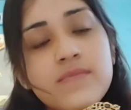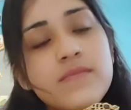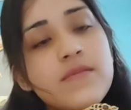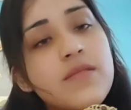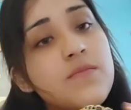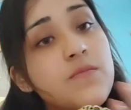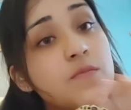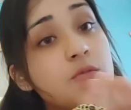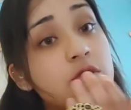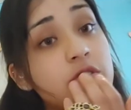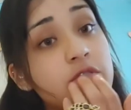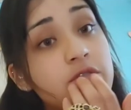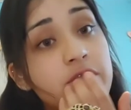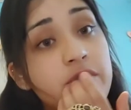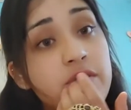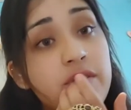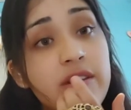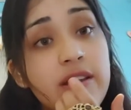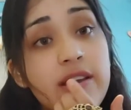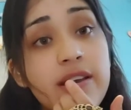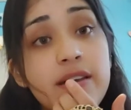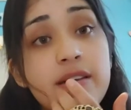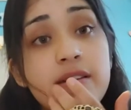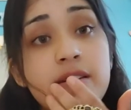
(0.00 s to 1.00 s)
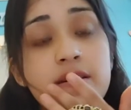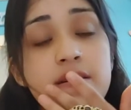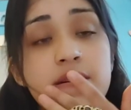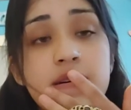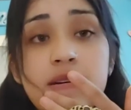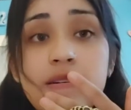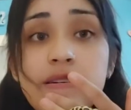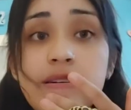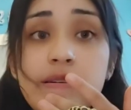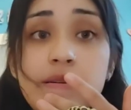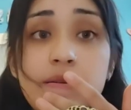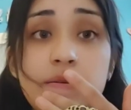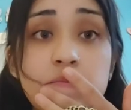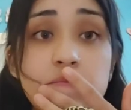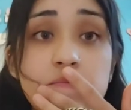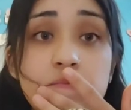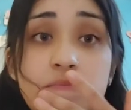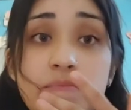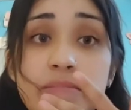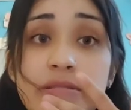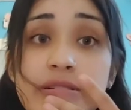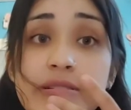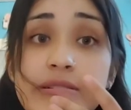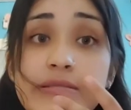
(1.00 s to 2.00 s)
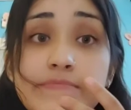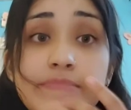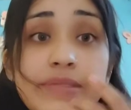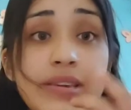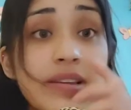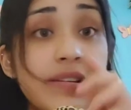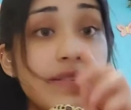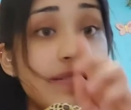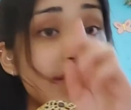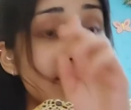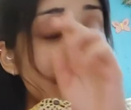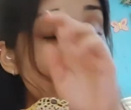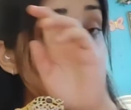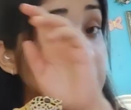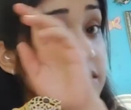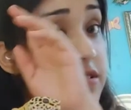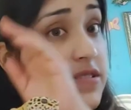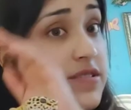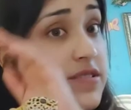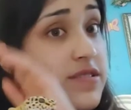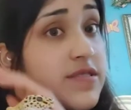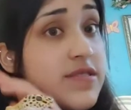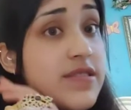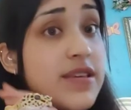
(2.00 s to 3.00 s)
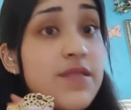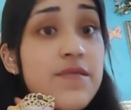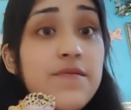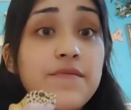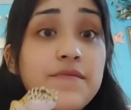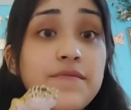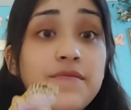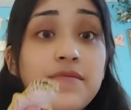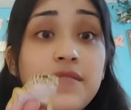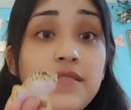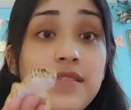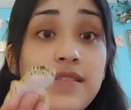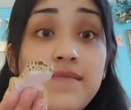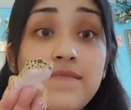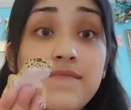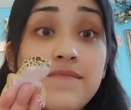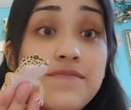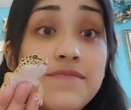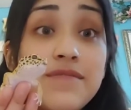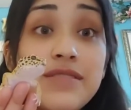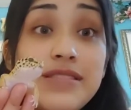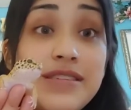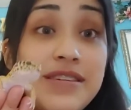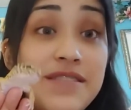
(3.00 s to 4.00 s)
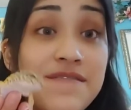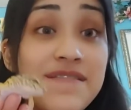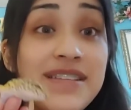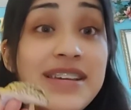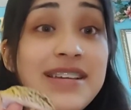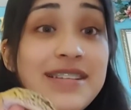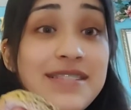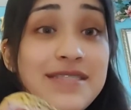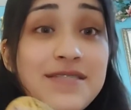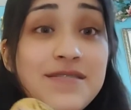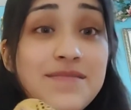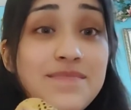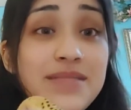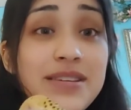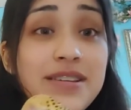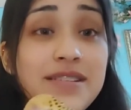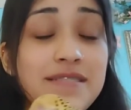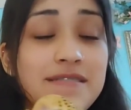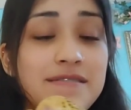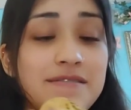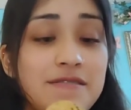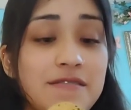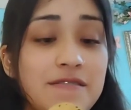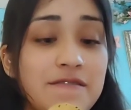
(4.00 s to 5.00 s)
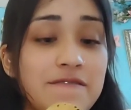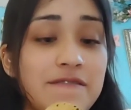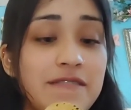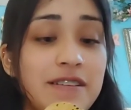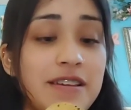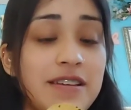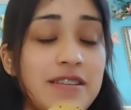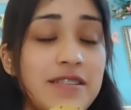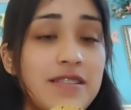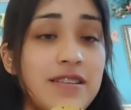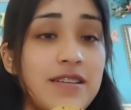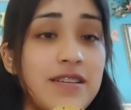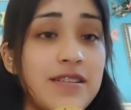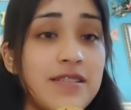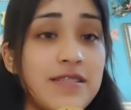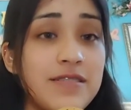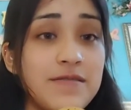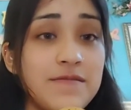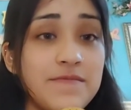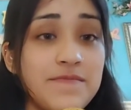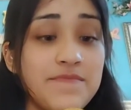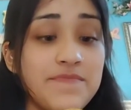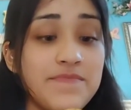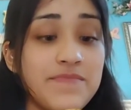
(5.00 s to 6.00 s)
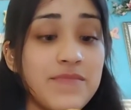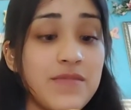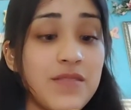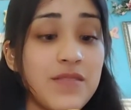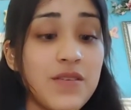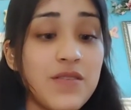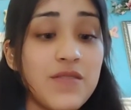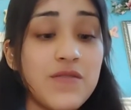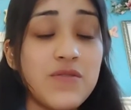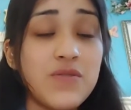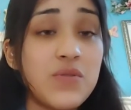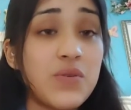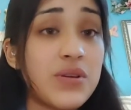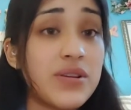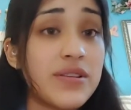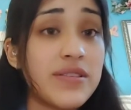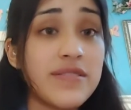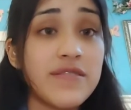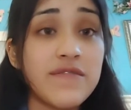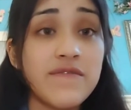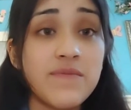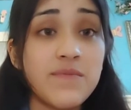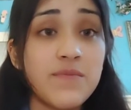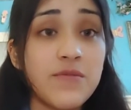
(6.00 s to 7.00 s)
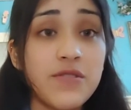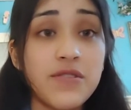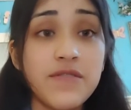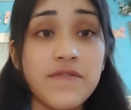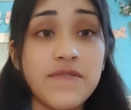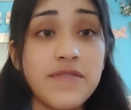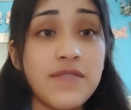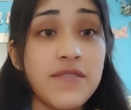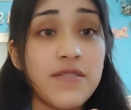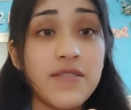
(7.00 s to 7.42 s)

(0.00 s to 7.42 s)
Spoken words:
morph you get. But appearance, they really range in appearance. You can find all sorts of morphs.